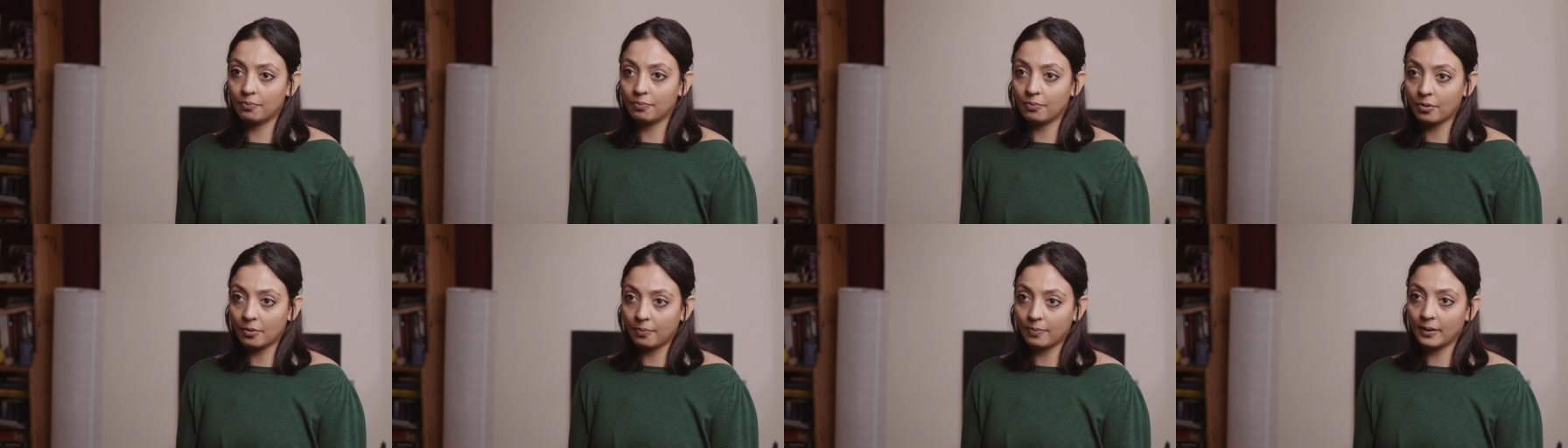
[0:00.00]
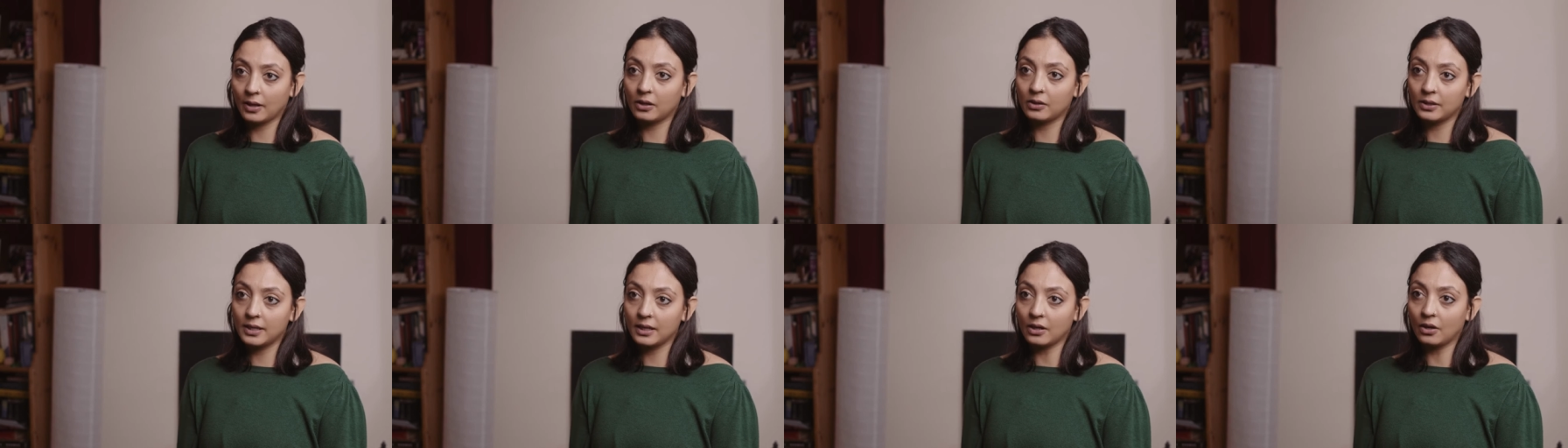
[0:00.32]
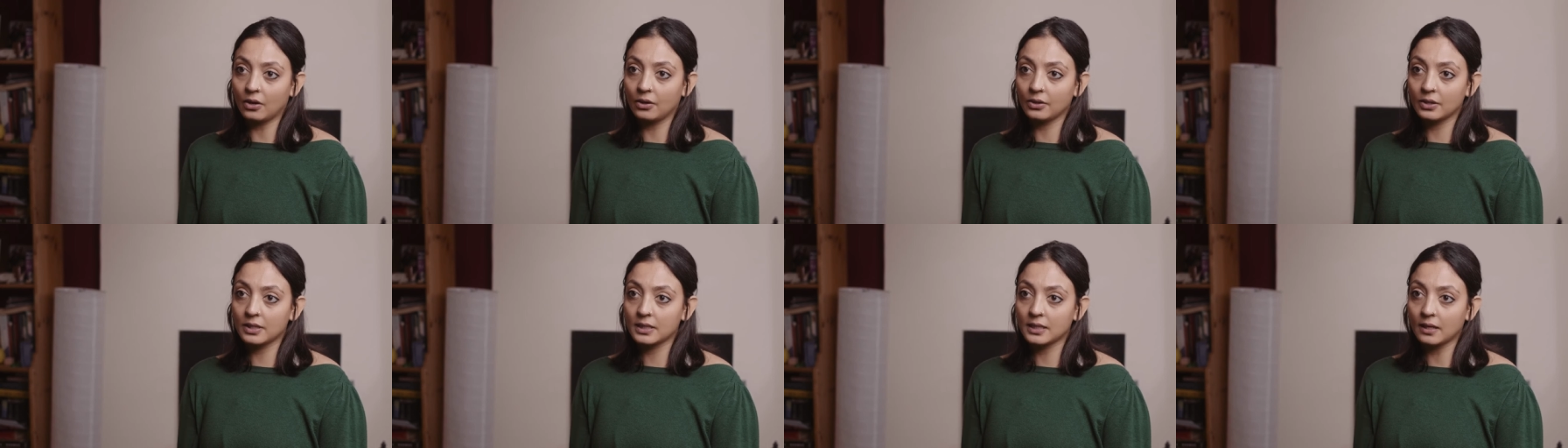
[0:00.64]
propelled it
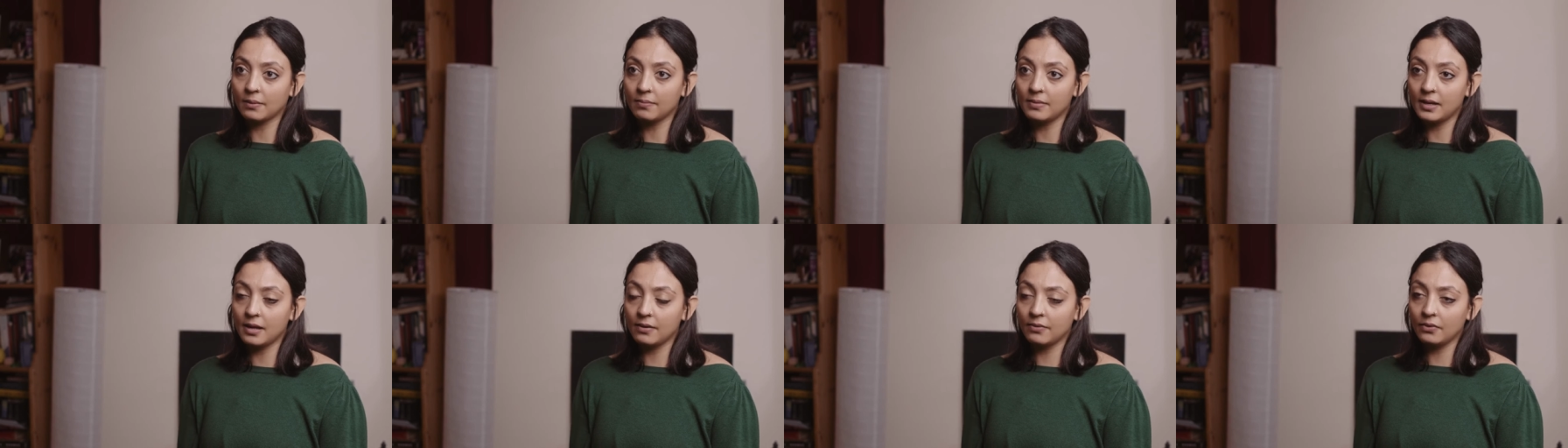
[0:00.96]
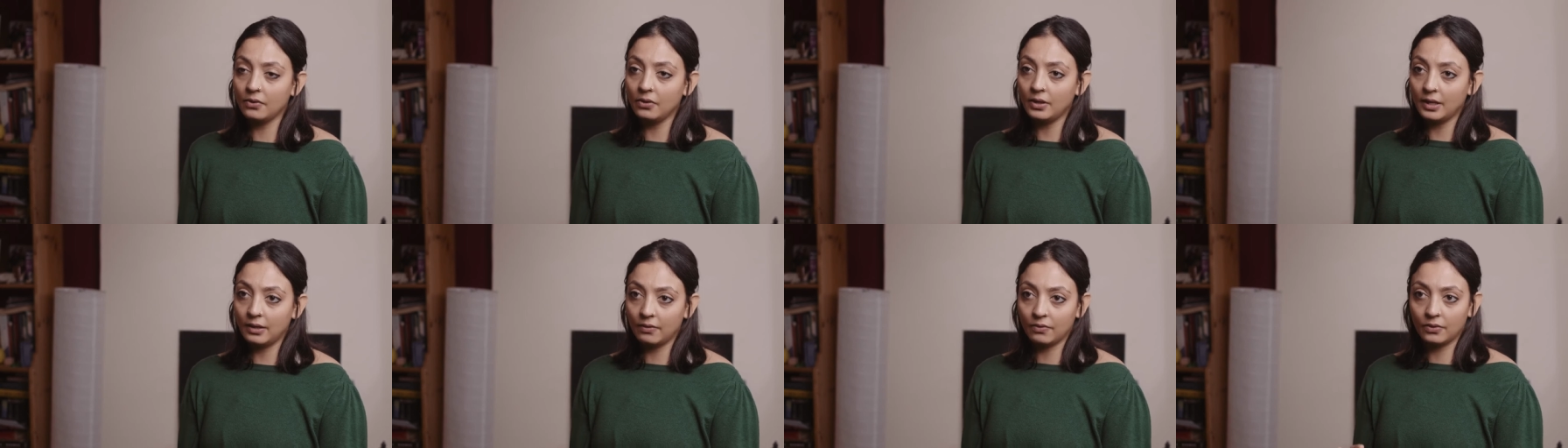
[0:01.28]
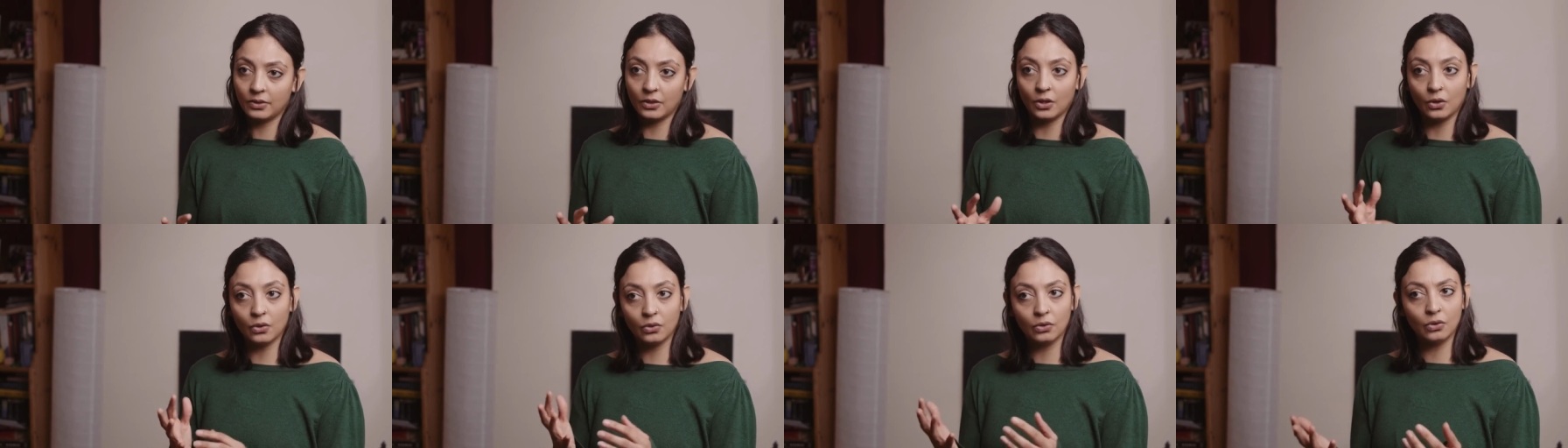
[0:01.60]
on some level,
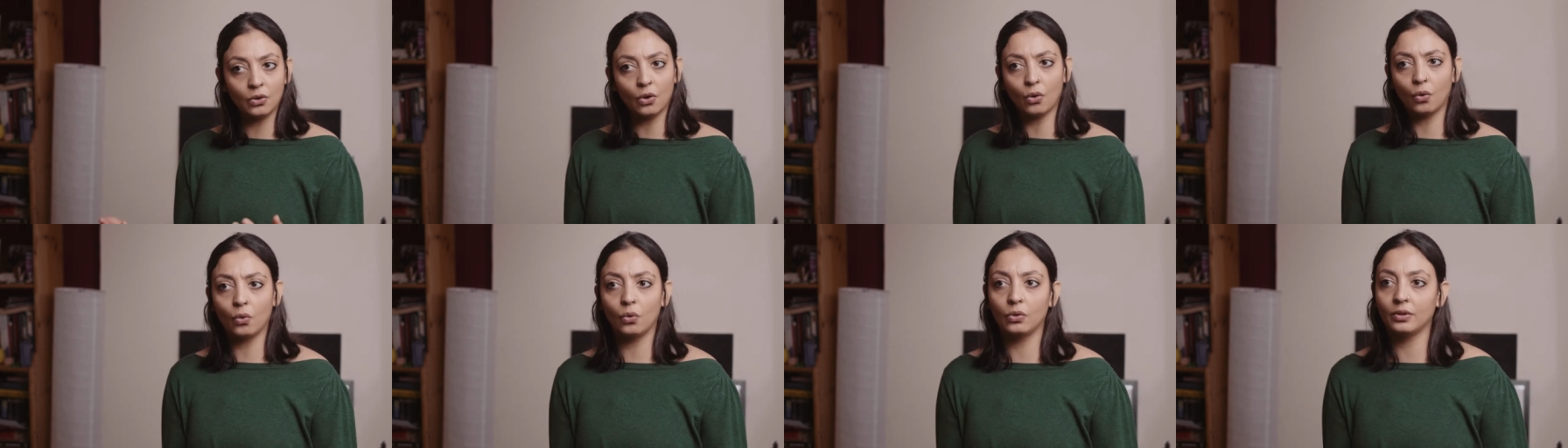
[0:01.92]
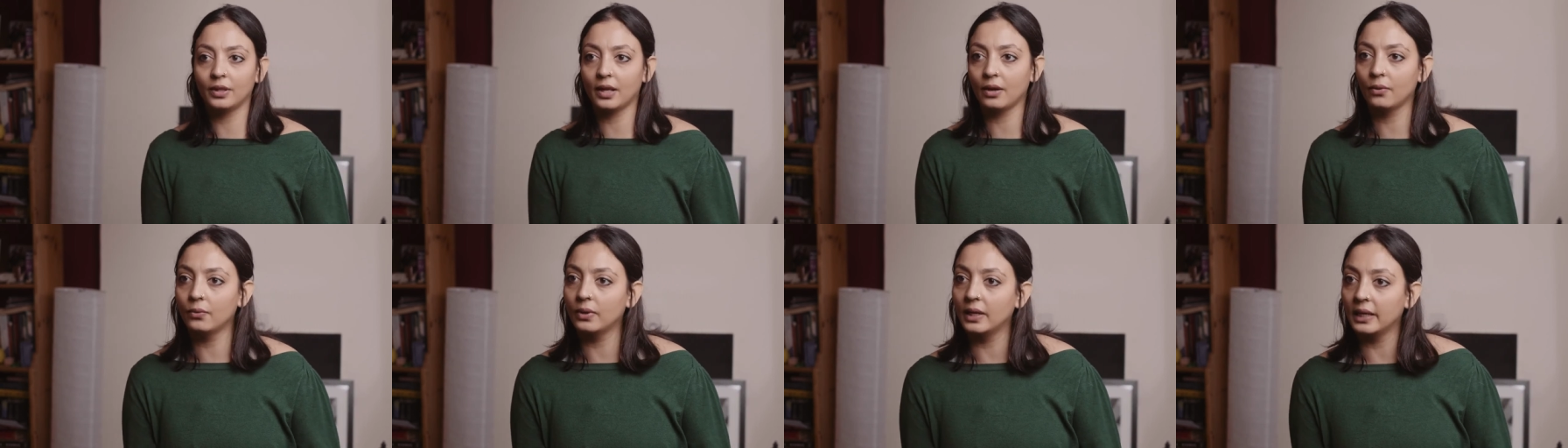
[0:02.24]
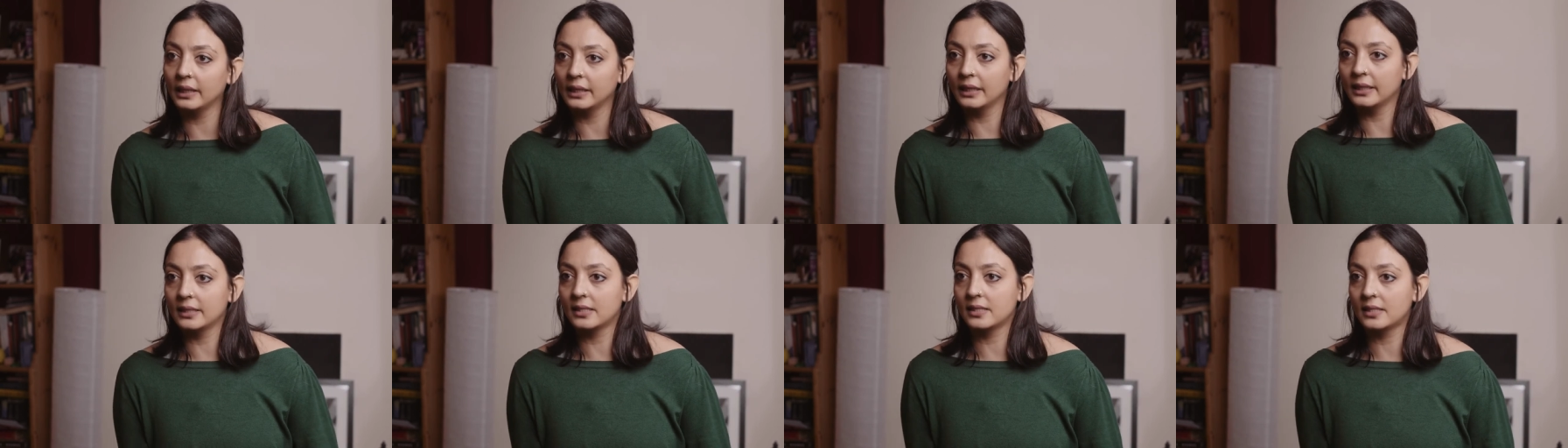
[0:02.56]
even though not all their
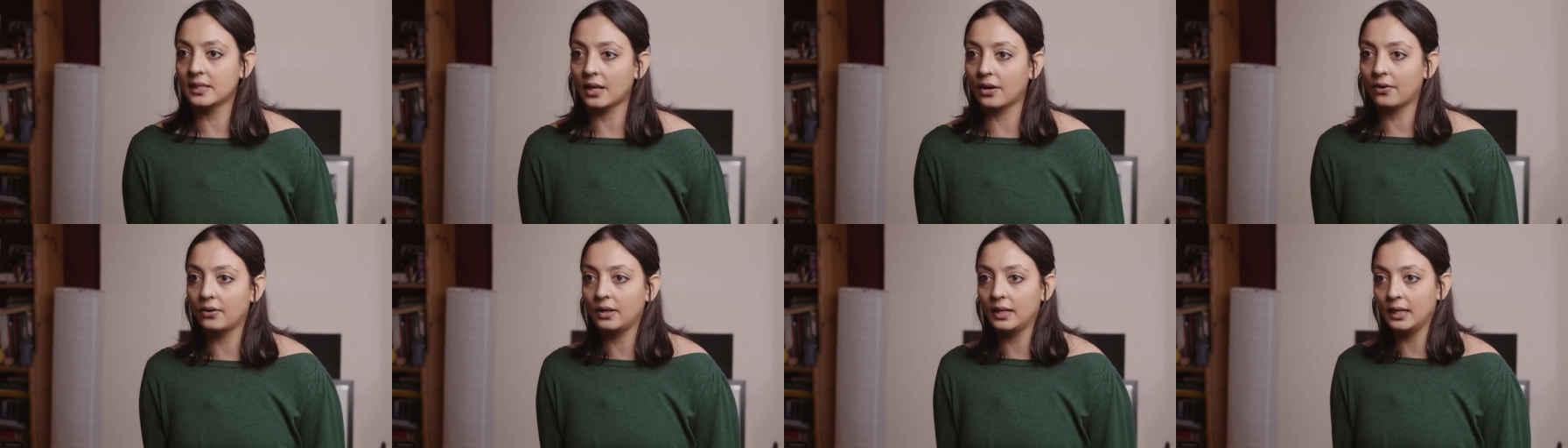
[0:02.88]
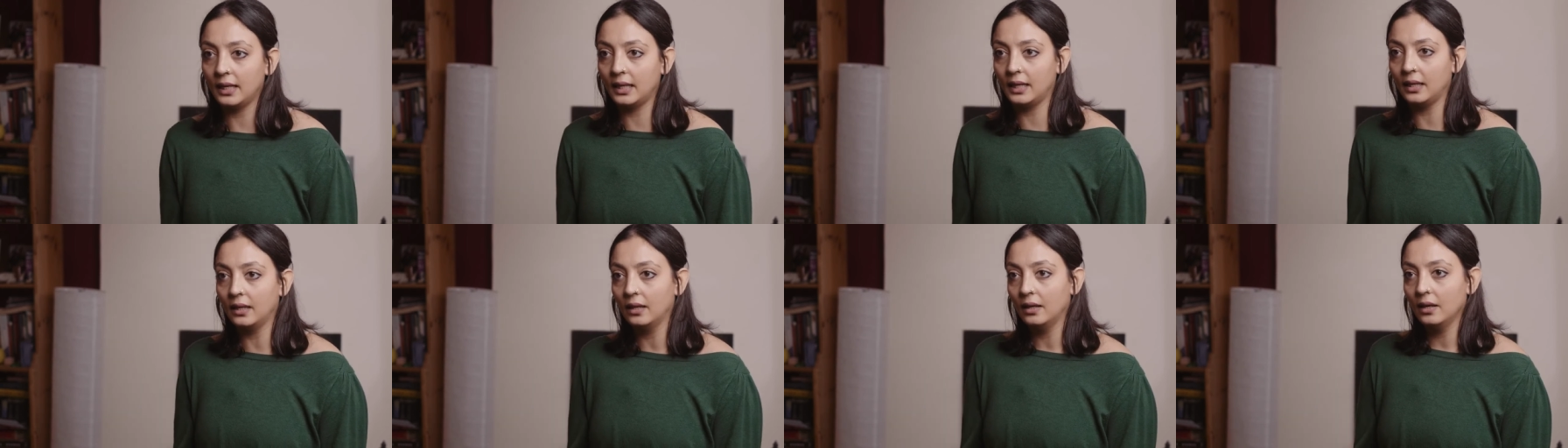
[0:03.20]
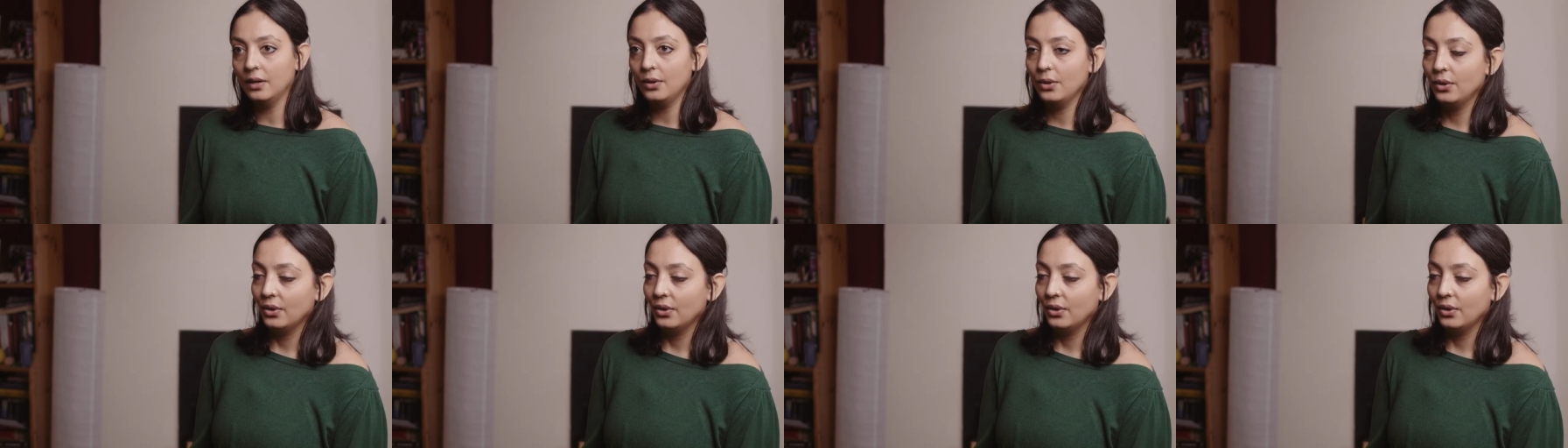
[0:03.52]
work necessarily